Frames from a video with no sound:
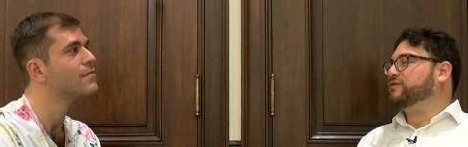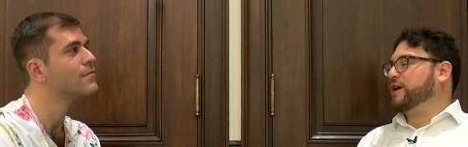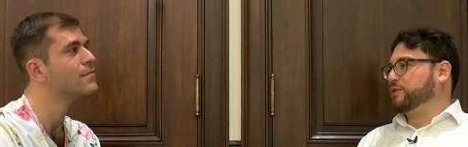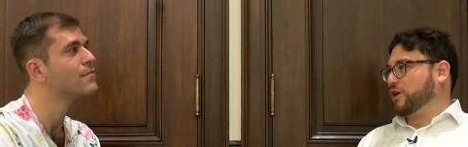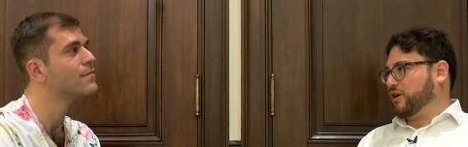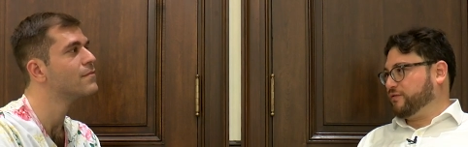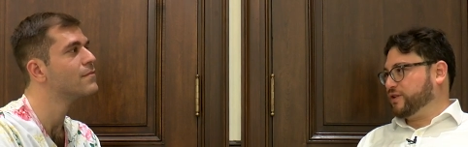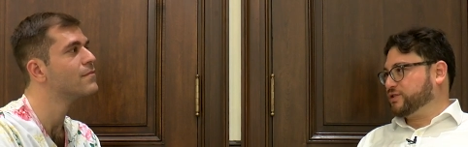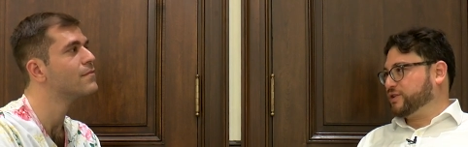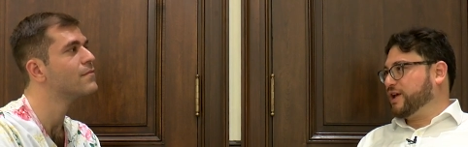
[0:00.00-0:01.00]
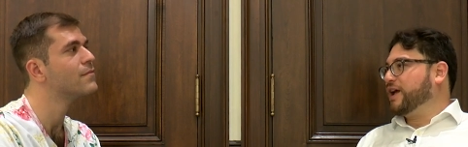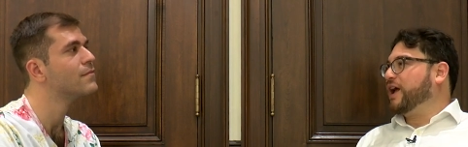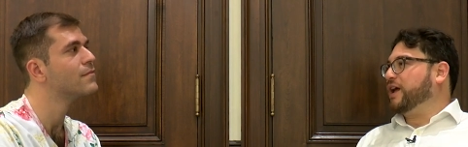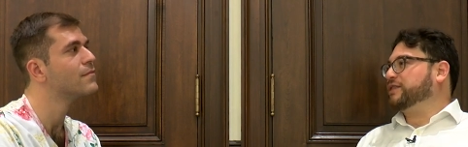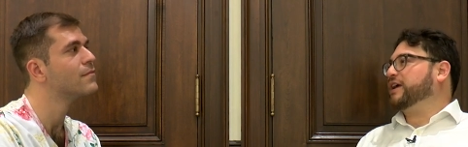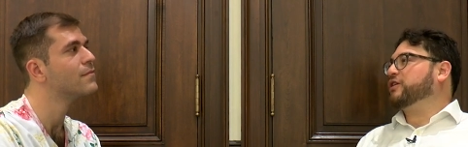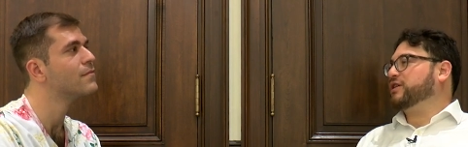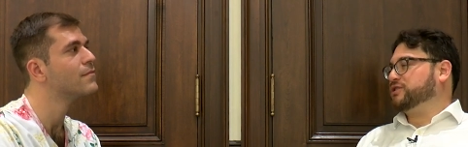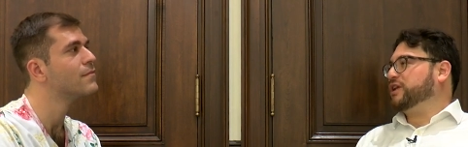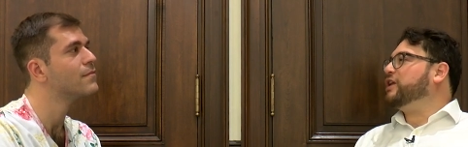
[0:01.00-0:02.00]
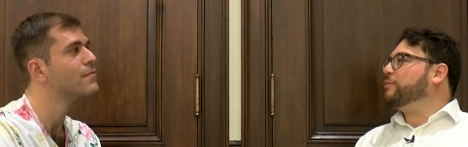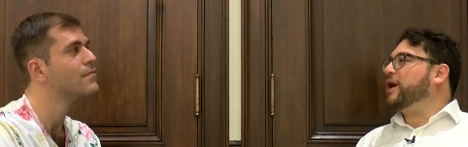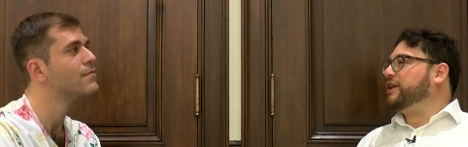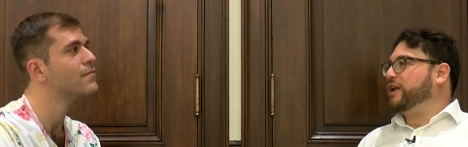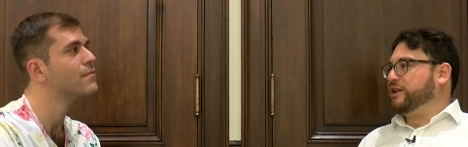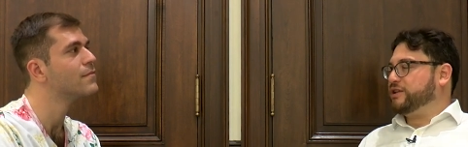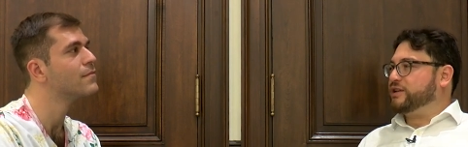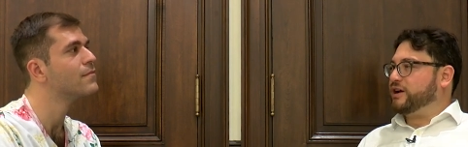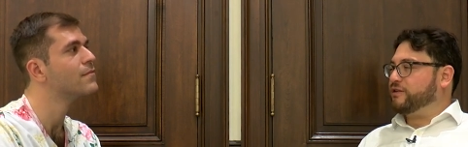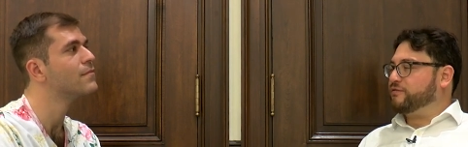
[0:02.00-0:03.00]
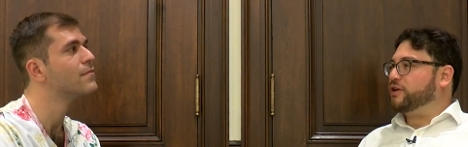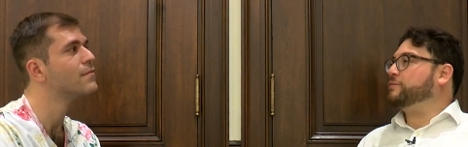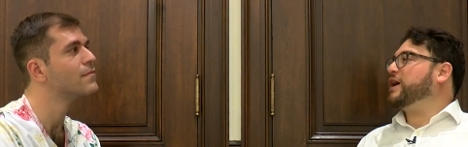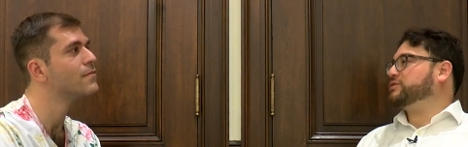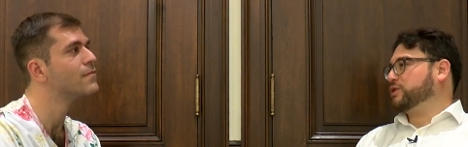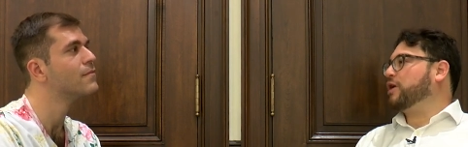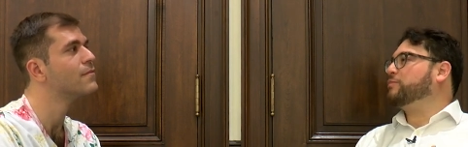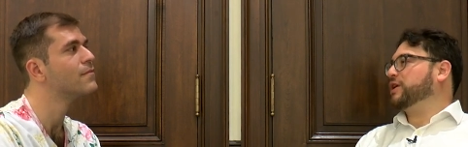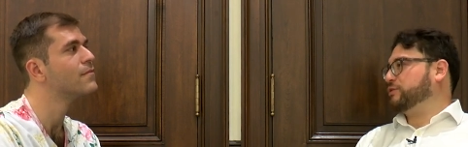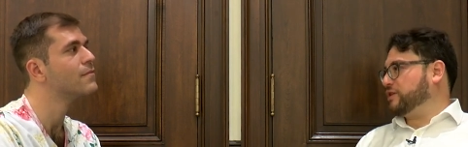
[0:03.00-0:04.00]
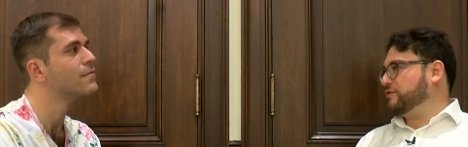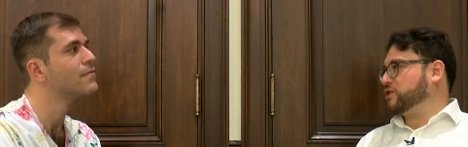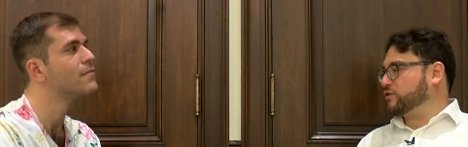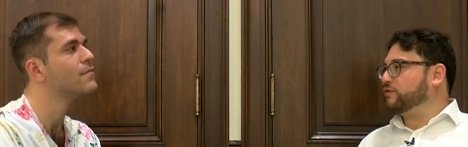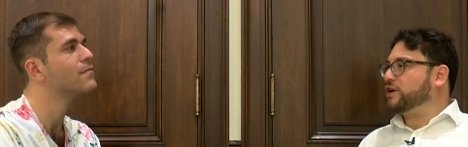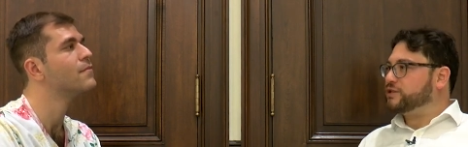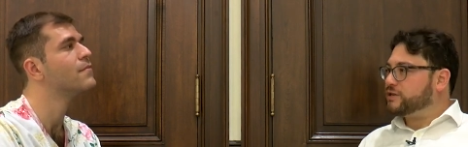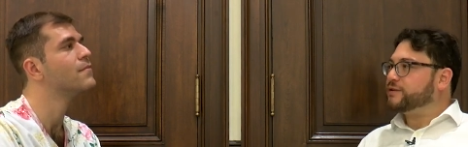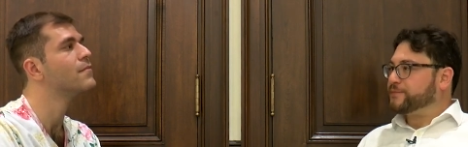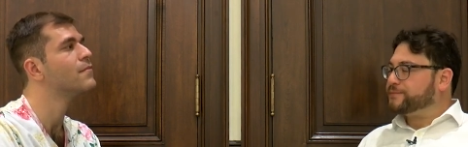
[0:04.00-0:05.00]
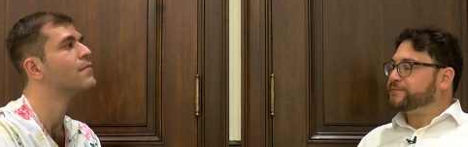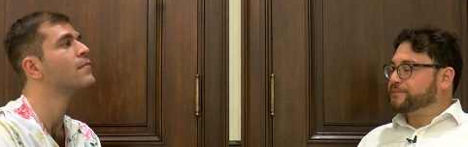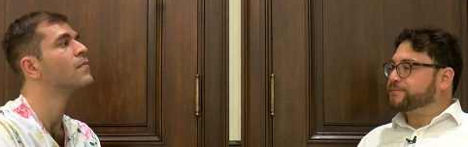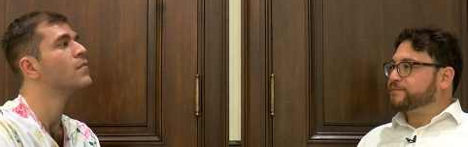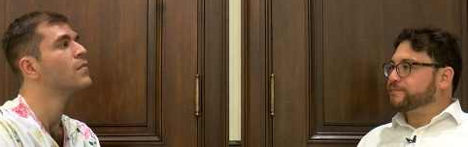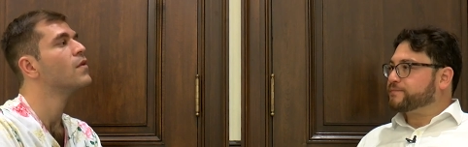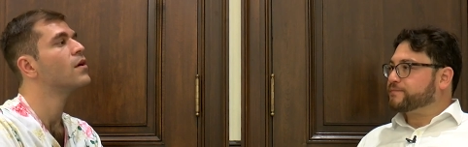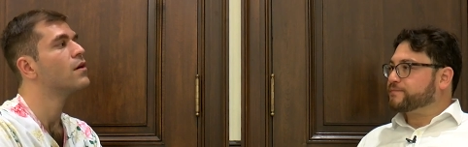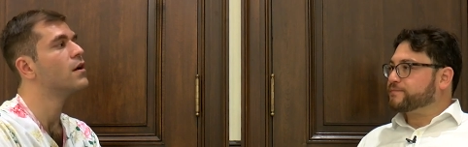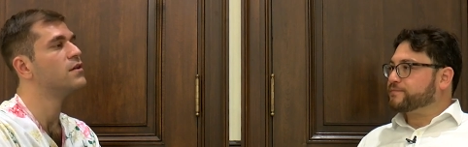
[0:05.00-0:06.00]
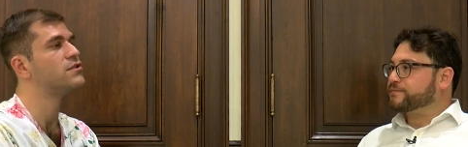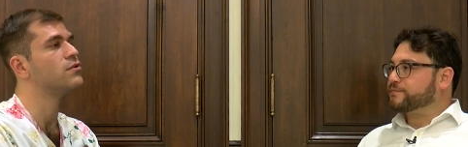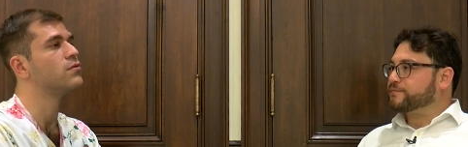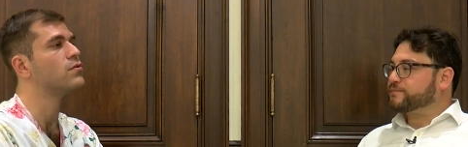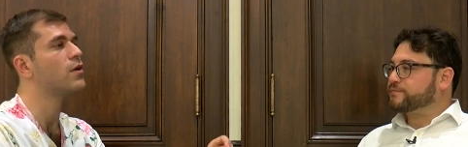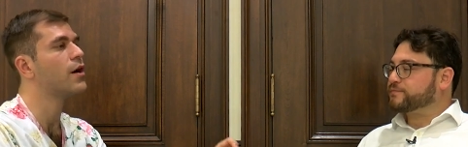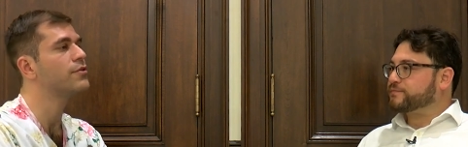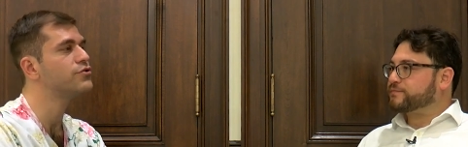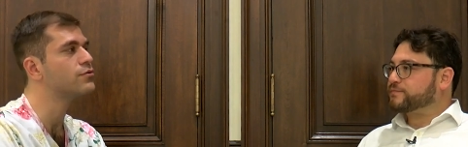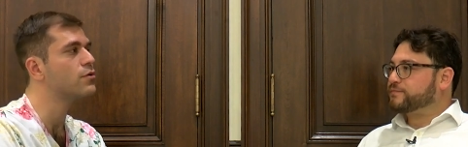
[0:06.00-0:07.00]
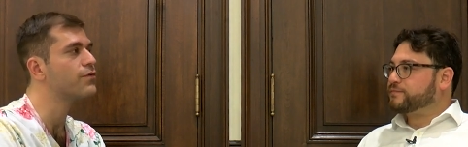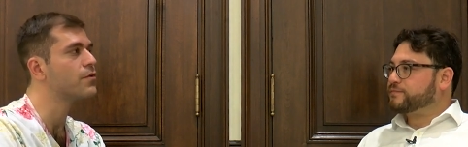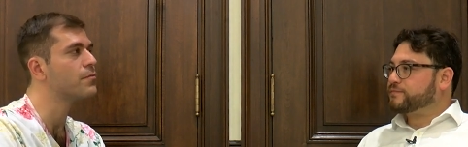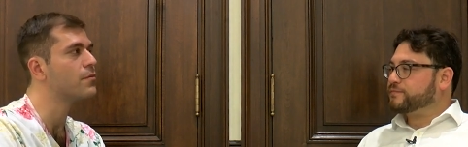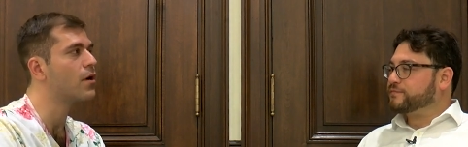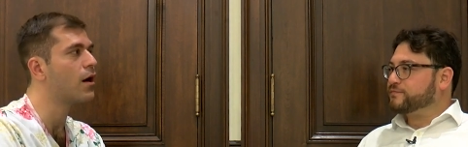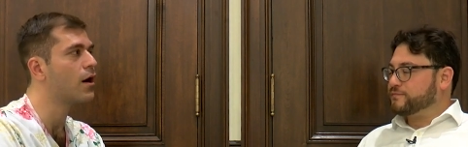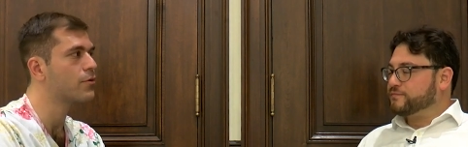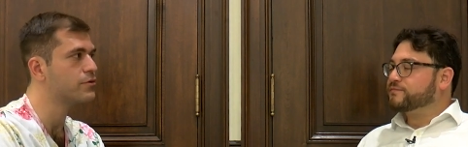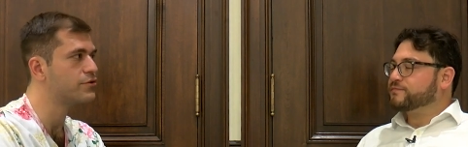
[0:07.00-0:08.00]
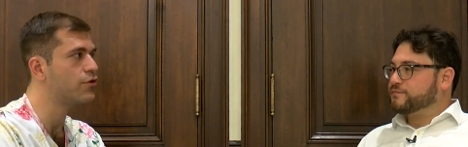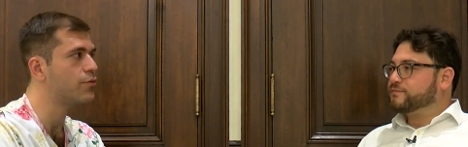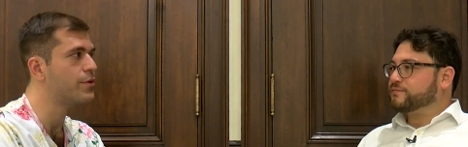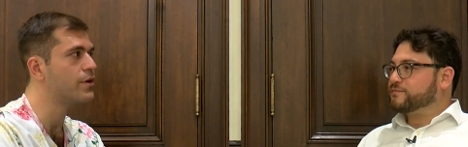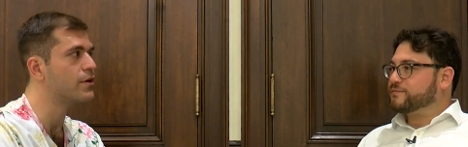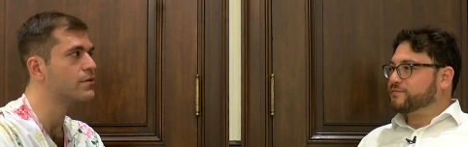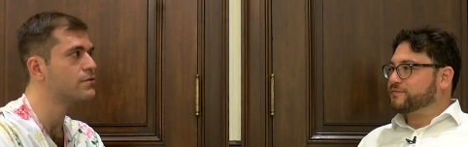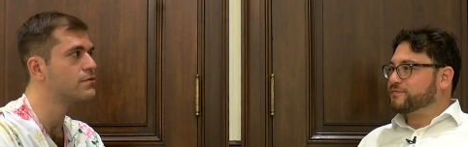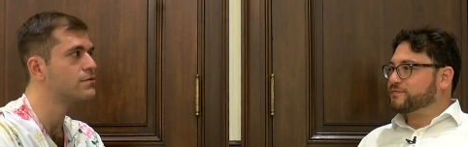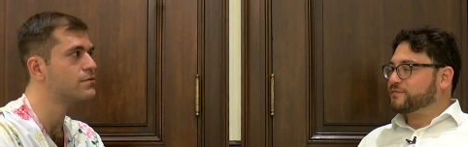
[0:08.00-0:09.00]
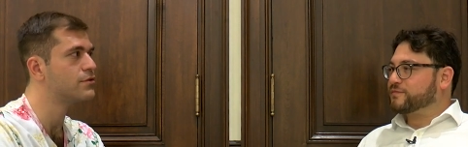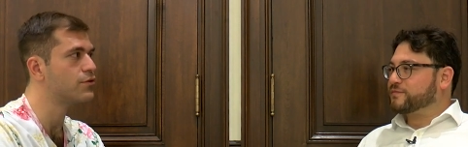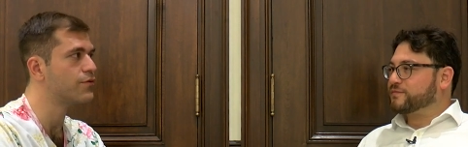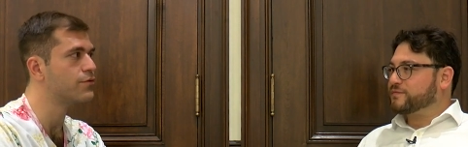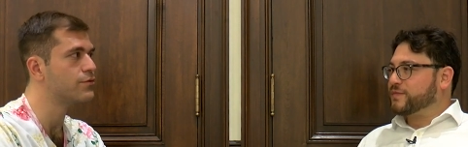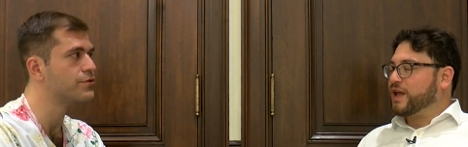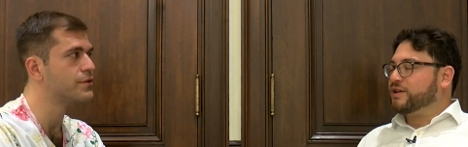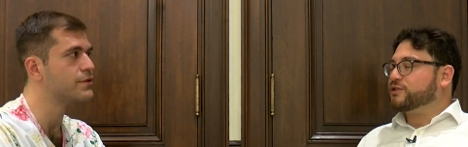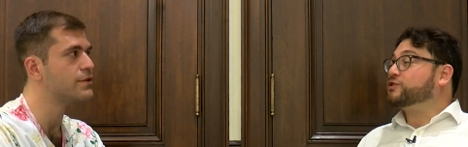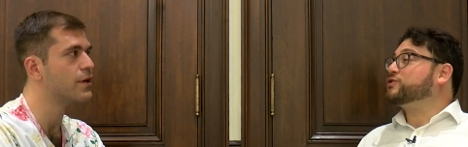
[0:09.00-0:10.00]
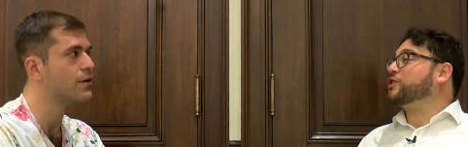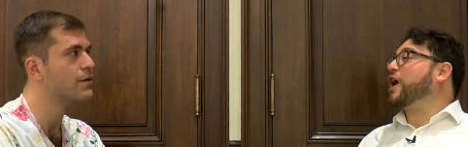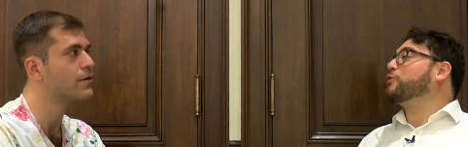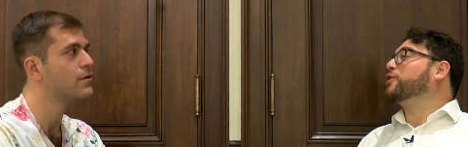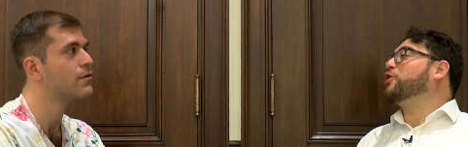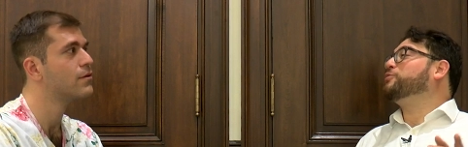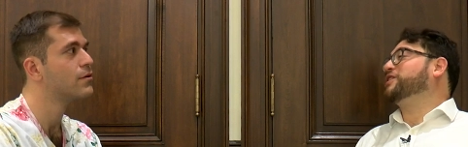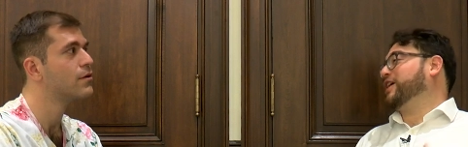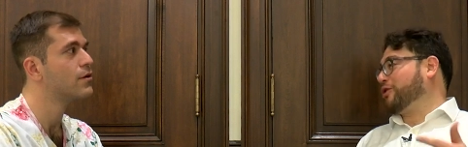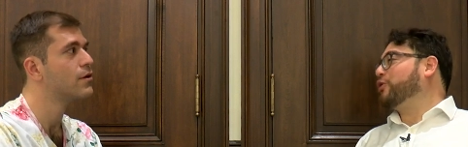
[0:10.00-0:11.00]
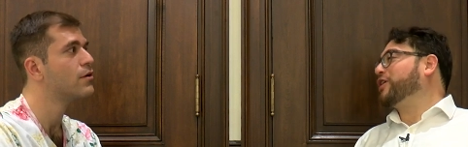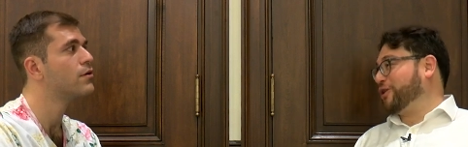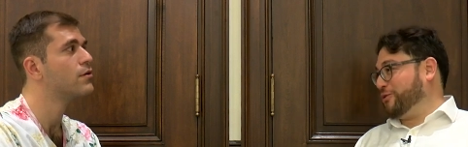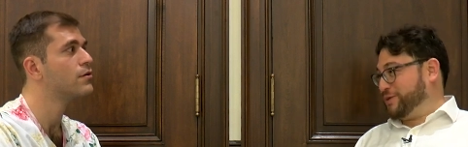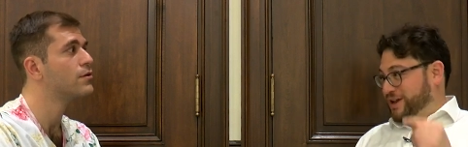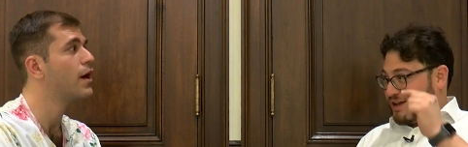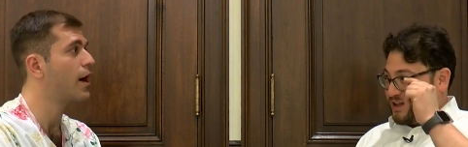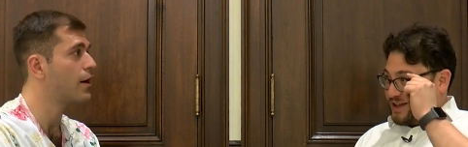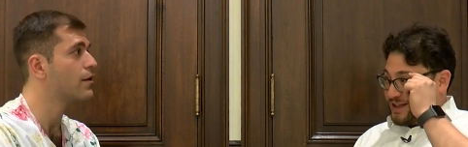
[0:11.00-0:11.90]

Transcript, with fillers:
Speaker 1: family office, and later as an independent uh, fund management company with a venture fund.
Speaker 2: And so, how did you go from Aquatopia to Nova Nutrients? It's yeah.
Speaker 1: Aquacopia, like cornucopia. Yeah.